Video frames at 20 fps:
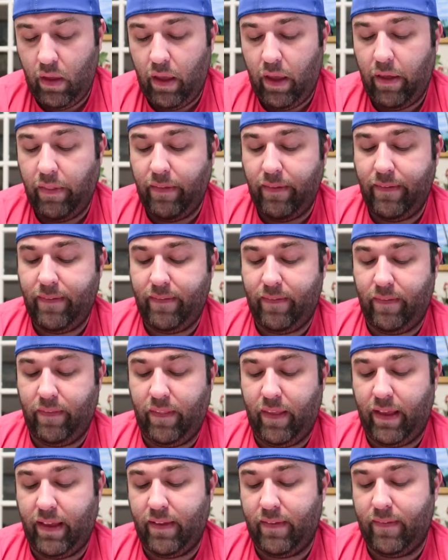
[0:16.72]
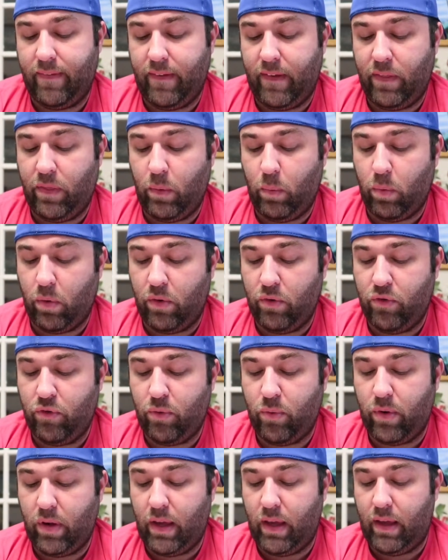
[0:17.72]
and they can see the world
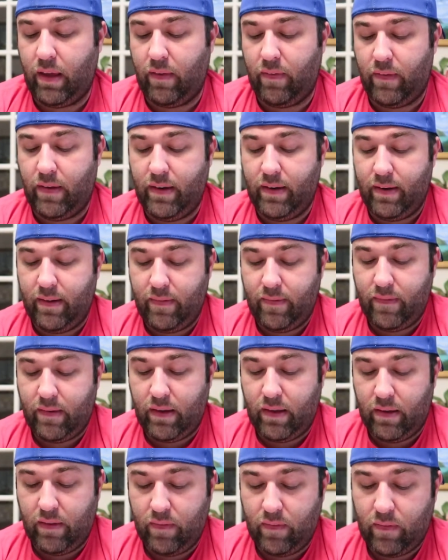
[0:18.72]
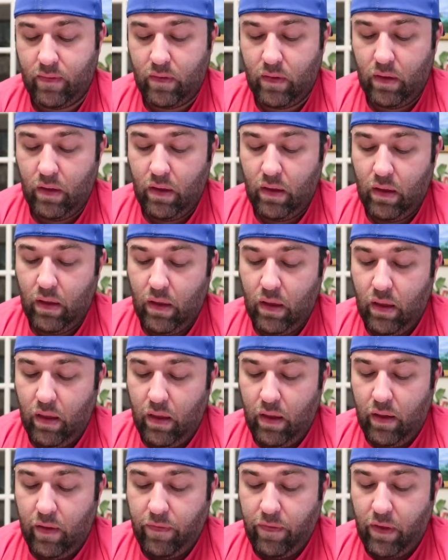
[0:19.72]
tree in the distance.
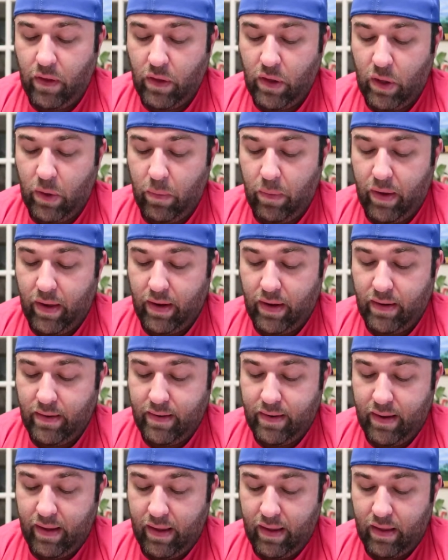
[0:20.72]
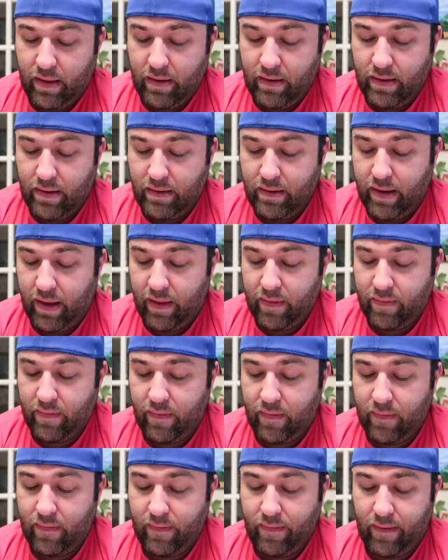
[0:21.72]
Then Yui det detects
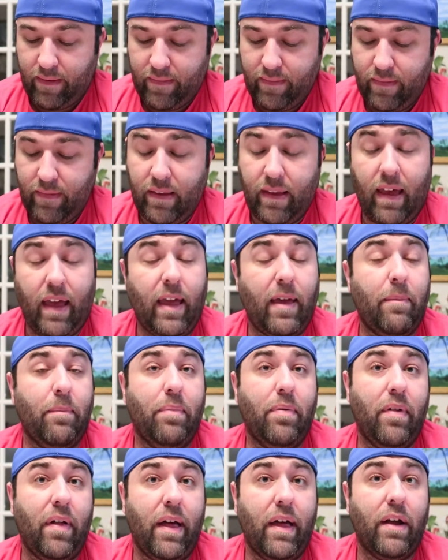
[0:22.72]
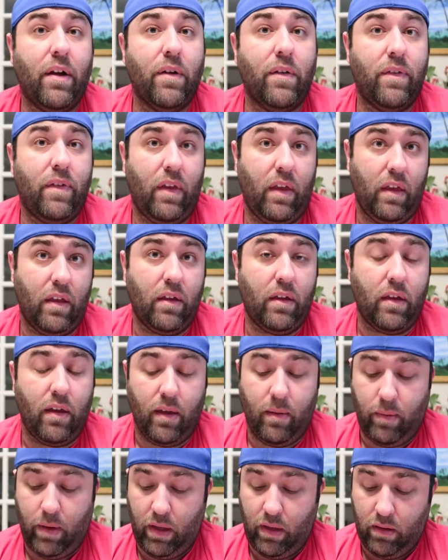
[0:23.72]
68 players
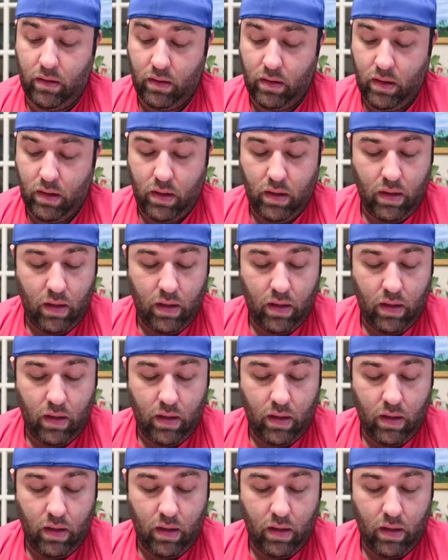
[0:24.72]
incoming.